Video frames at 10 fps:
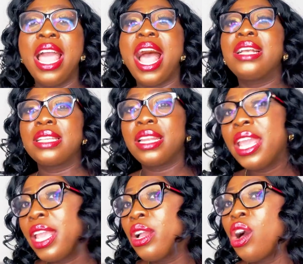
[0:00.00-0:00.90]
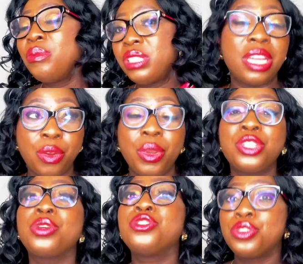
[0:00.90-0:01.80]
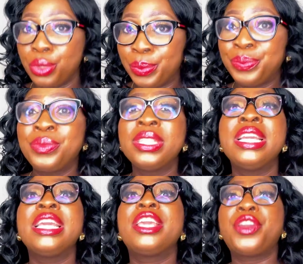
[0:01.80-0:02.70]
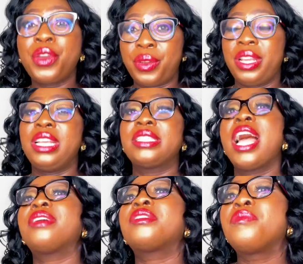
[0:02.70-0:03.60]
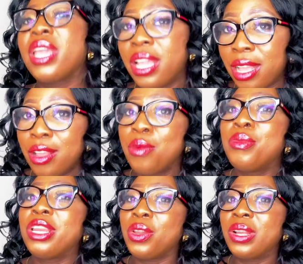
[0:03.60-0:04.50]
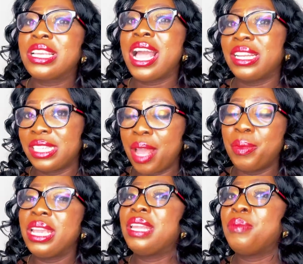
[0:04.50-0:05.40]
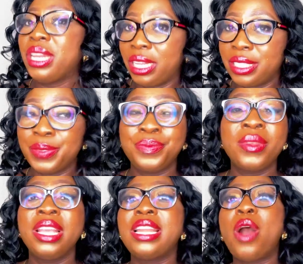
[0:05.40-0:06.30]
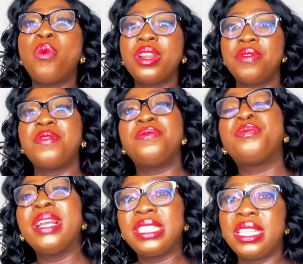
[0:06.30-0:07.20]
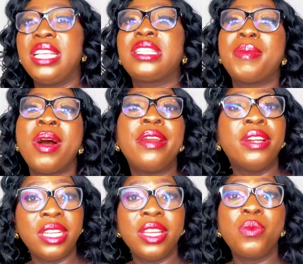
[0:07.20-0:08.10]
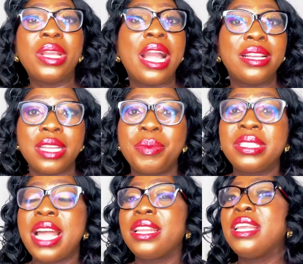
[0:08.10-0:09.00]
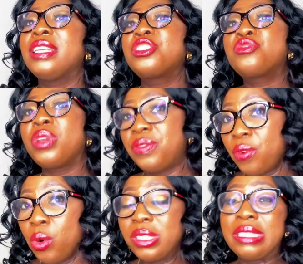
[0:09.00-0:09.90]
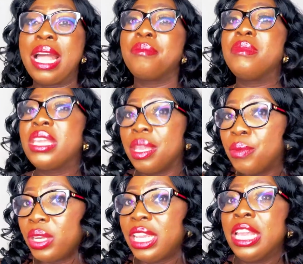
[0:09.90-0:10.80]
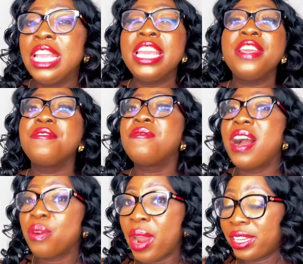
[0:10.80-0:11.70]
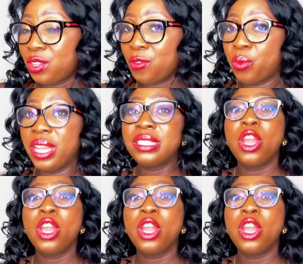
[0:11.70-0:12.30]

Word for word: as an income generation tool. Here is how to make money on Cash App in minutes. Now, one of the best things about earning with Cash App is that it is straightforward to start making money in a variety of ways